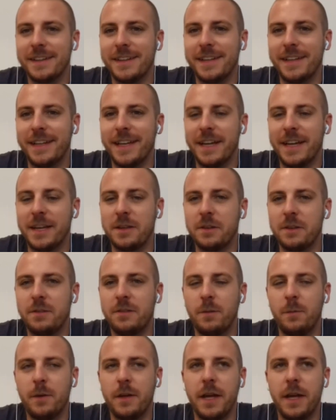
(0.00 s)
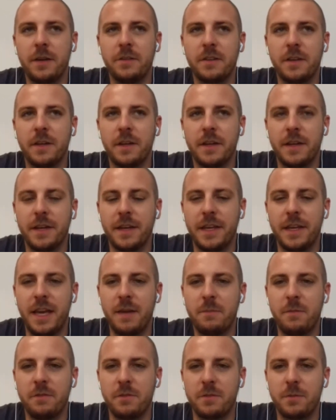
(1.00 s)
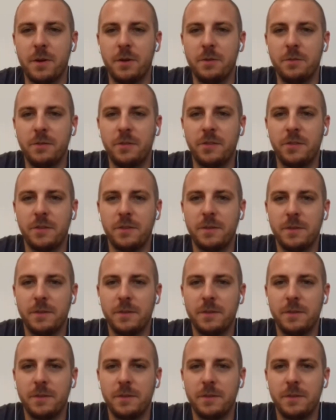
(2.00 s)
yeah, someone has a Game of Thrones